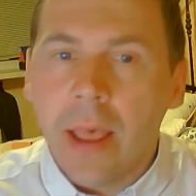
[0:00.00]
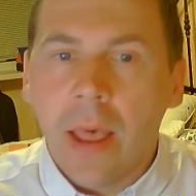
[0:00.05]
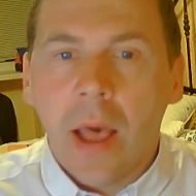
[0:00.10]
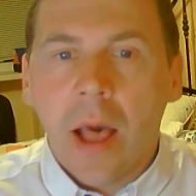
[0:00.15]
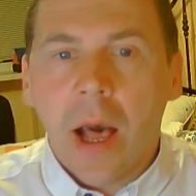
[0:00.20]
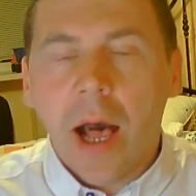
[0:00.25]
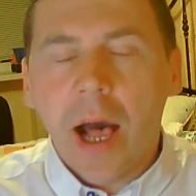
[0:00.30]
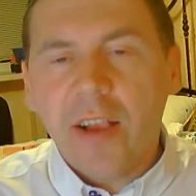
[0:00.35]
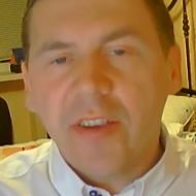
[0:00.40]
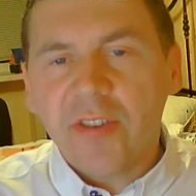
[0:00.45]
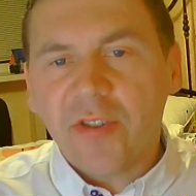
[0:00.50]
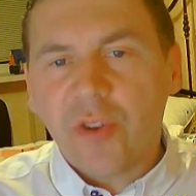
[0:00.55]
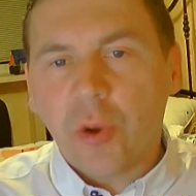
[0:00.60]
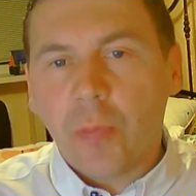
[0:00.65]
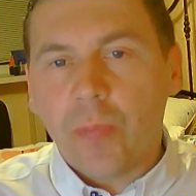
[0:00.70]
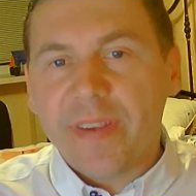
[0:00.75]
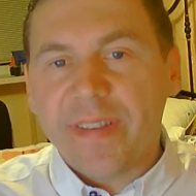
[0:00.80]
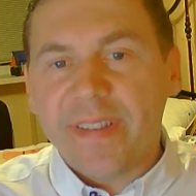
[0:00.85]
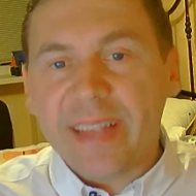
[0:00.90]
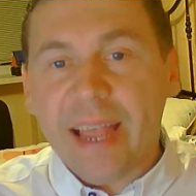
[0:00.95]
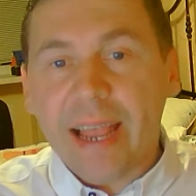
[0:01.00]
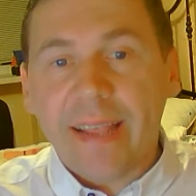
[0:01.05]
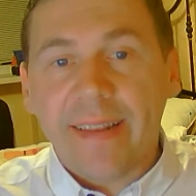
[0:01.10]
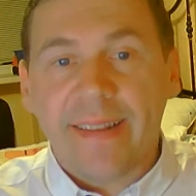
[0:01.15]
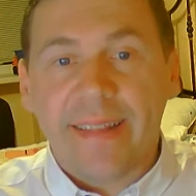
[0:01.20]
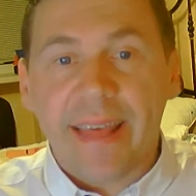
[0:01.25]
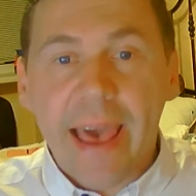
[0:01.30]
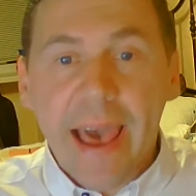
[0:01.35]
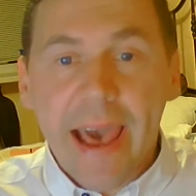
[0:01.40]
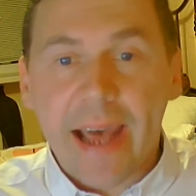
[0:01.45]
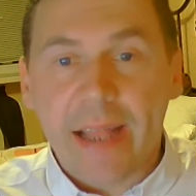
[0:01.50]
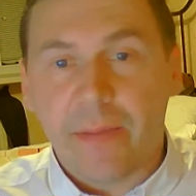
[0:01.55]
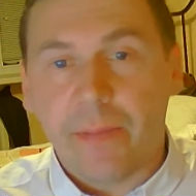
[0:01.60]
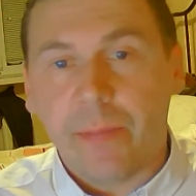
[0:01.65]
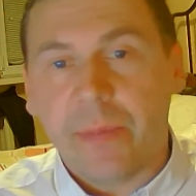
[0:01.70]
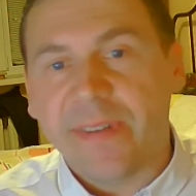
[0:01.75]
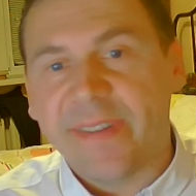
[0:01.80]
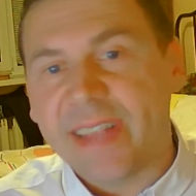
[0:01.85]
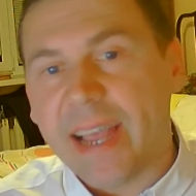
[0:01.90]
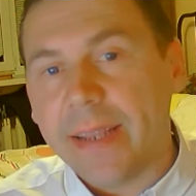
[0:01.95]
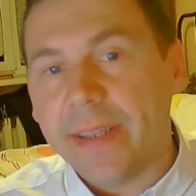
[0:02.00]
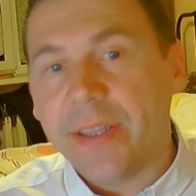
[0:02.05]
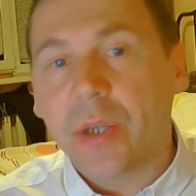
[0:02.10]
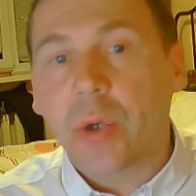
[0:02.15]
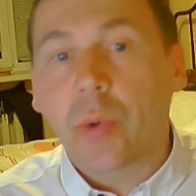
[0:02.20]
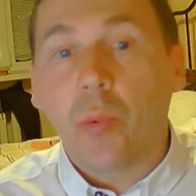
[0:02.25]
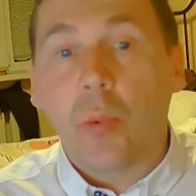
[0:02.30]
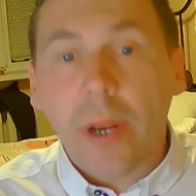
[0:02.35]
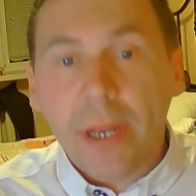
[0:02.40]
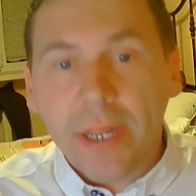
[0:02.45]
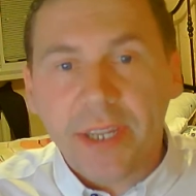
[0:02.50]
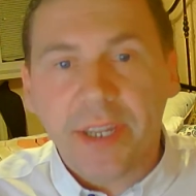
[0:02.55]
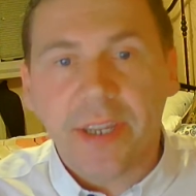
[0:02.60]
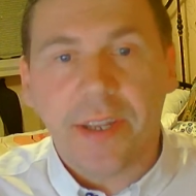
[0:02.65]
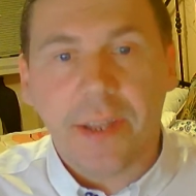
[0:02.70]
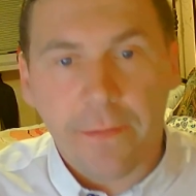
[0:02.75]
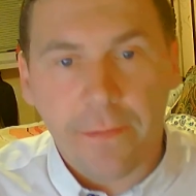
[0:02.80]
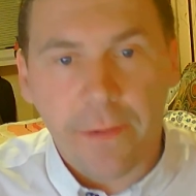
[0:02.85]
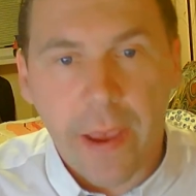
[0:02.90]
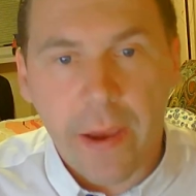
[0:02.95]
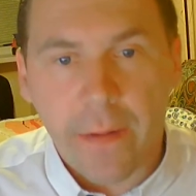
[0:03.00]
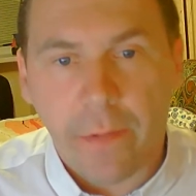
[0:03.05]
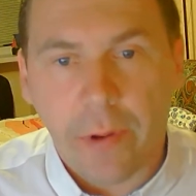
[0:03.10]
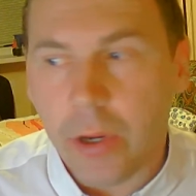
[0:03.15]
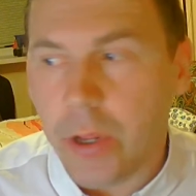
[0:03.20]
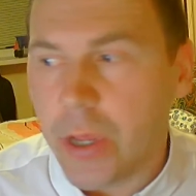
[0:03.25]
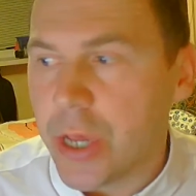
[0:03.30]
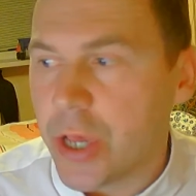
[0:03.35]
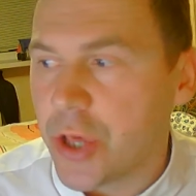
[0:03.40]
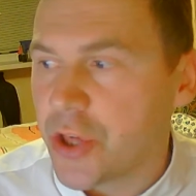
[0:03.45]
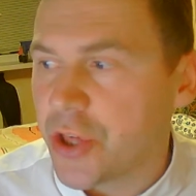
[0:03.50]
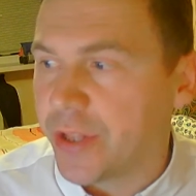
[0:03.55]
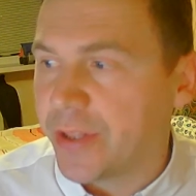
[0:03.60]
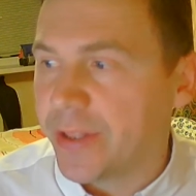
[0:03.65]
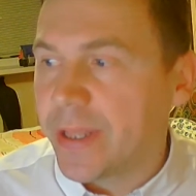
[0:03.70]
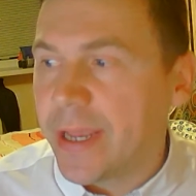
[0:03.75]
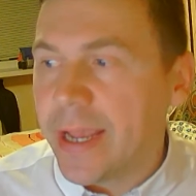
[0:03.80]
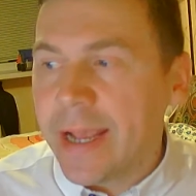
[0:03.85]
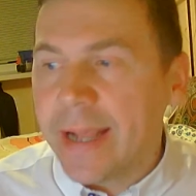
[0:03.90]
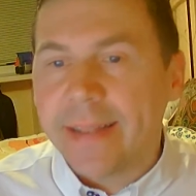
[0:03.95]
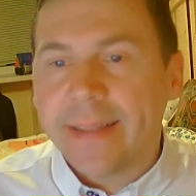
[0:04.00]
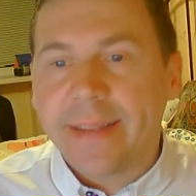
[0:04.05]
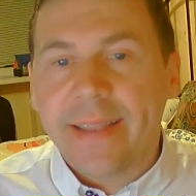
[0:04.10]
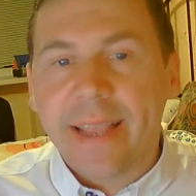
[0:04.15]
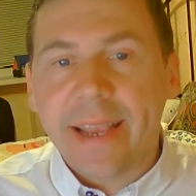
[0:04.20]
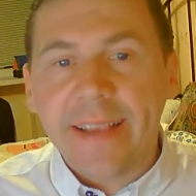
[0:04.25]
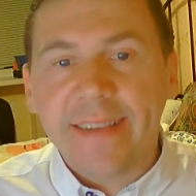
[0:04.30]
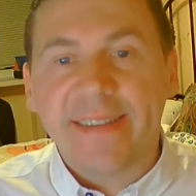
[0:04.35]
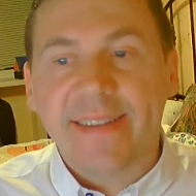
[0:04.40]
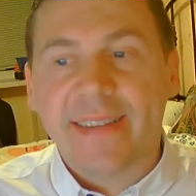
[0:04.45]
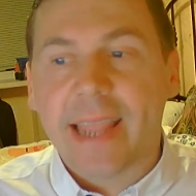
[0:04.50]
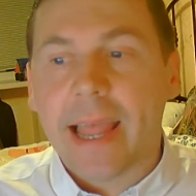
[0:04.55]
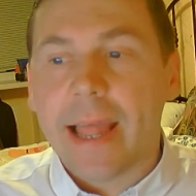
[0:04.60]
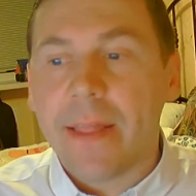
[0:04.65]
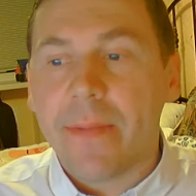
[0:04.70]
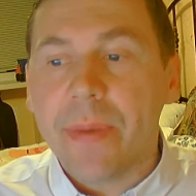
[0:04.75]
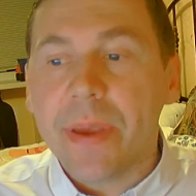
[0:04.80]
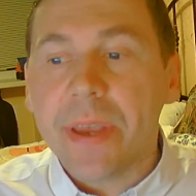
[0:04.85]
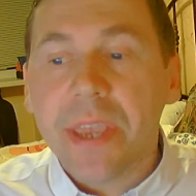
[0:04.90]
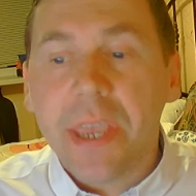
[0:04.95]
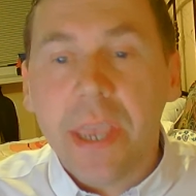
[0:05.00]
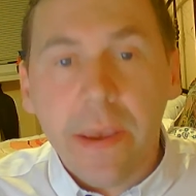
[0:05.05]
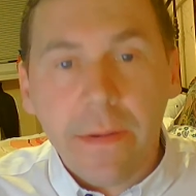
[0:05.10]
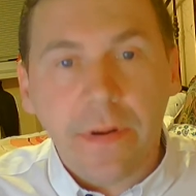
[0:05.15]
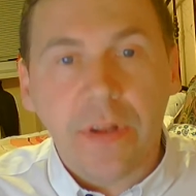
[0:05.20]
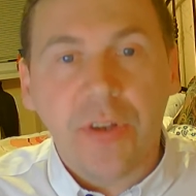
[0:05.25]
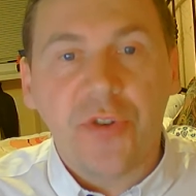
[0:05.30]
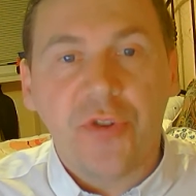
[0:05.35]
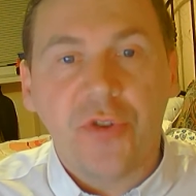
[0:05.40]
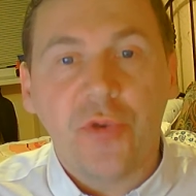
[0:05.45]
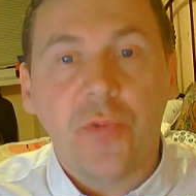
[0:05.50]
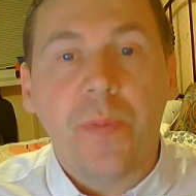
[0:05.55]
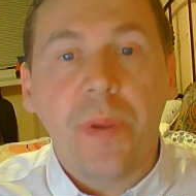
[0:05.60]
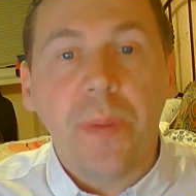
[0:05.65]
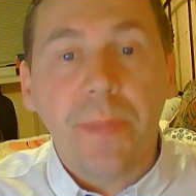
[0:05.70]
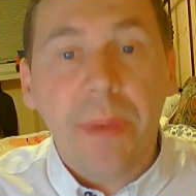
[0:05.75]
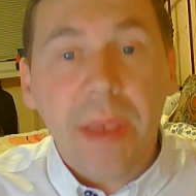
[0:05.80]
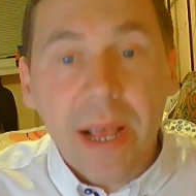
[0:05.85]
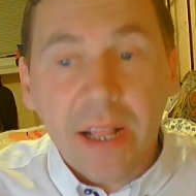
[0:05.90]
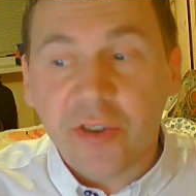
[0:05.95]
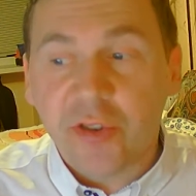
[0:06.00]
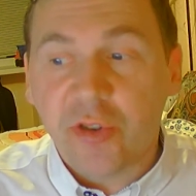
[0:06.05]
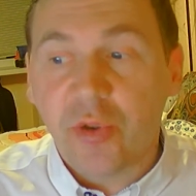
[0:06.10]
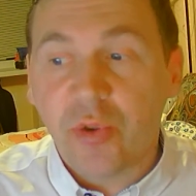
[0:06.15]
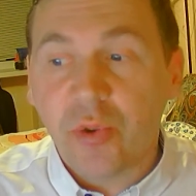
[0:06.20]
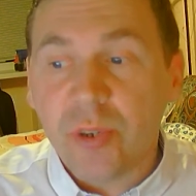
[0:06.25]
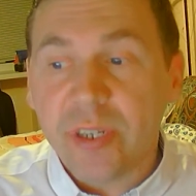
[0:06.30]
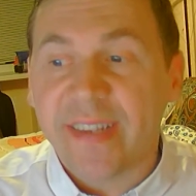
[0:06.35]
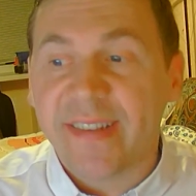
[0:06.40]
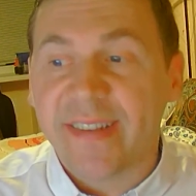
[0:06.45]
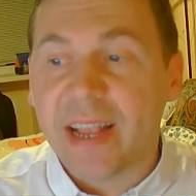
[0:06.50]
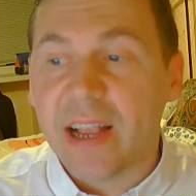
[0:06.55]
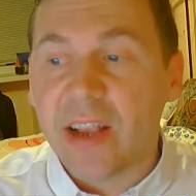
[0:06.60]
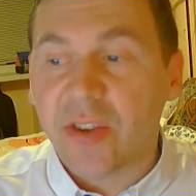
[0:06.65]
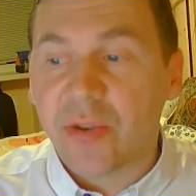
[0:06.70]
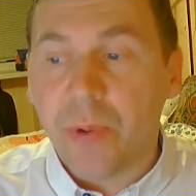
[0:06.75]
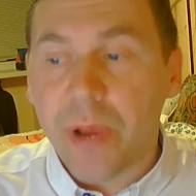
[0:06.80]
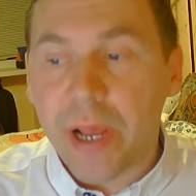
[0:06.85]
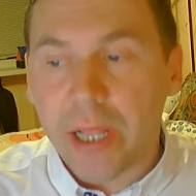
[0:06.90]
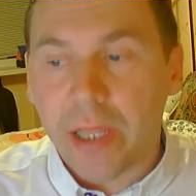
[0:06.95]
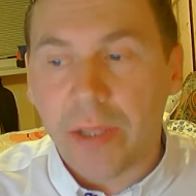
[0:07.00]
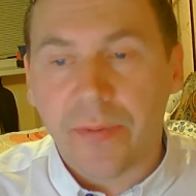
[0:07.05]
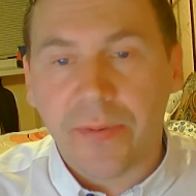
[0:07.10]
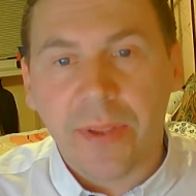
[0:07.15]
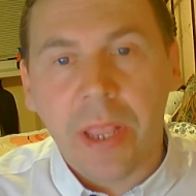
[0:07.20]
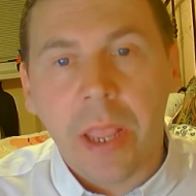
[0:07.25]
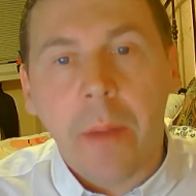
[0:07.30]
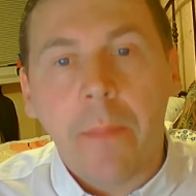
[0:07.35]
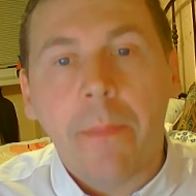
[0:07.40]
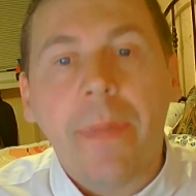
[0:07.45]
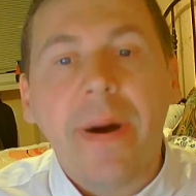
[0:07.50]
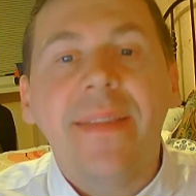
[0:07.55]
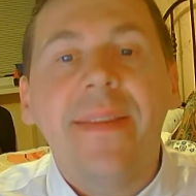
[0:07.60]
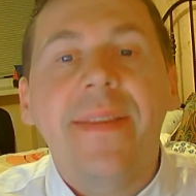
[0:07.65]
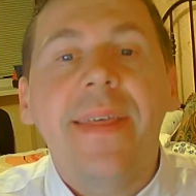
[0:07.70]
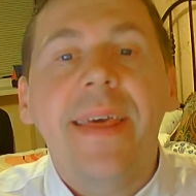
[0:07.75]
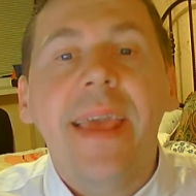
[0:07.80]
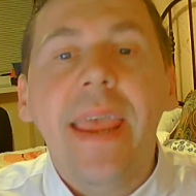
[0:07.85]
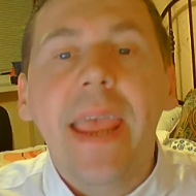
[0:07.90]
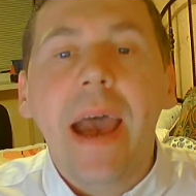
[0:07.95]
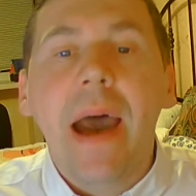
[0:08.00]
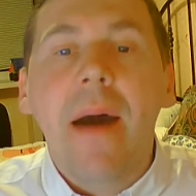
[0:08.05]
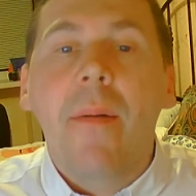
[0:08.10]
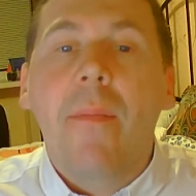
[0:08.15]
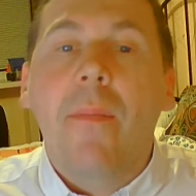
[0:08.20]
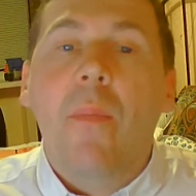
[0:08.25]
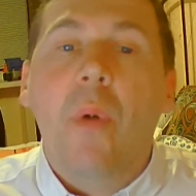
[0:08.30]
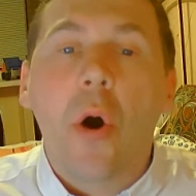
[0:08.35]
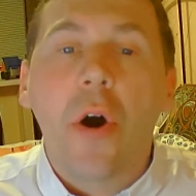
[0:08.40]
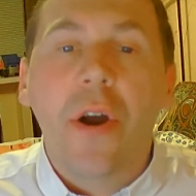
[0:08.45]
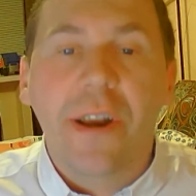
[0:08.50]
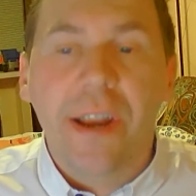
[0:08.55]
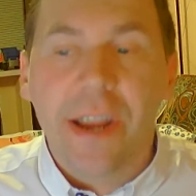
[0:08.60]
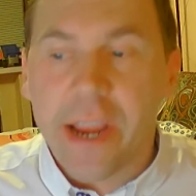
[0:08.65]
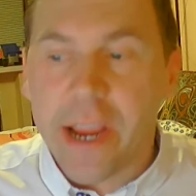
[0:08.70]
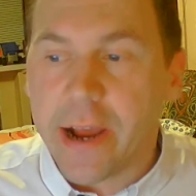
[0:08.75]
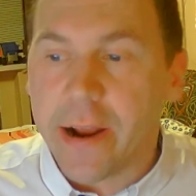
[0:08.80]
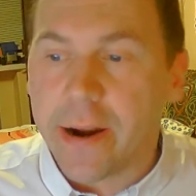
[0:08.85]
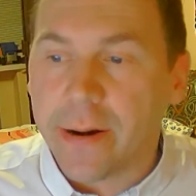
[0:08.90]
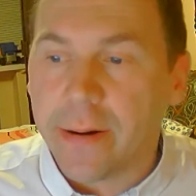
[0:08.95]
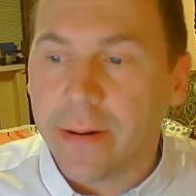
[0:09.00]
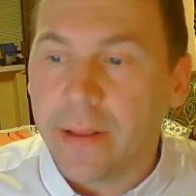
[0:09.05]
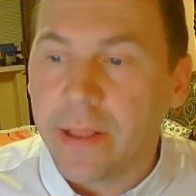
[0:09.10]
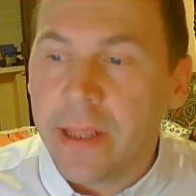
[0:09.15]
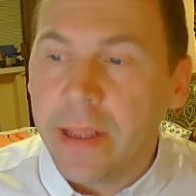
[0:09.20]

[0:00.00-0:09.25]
Also, beside the qualitative evaluation, tests can be given to PBL students as well, but they are more rare.